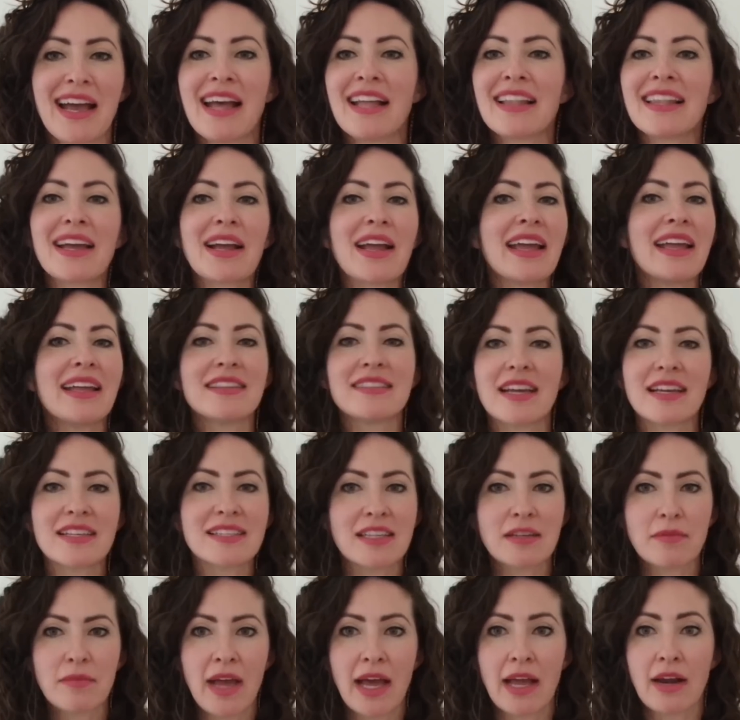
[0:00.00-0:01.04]
Like, it
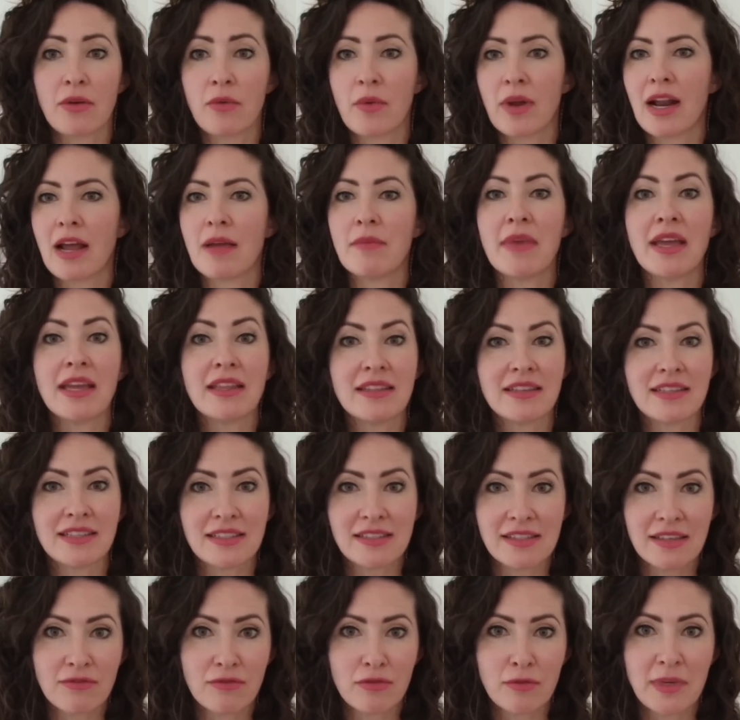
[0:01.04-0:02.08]
doesn't matter. When I made the
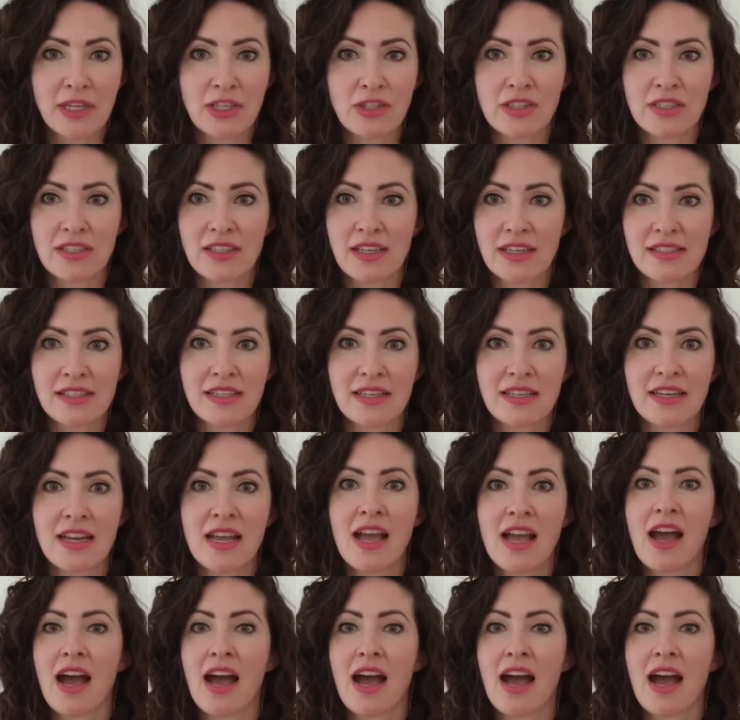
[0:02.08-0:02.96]
disinformation dozen,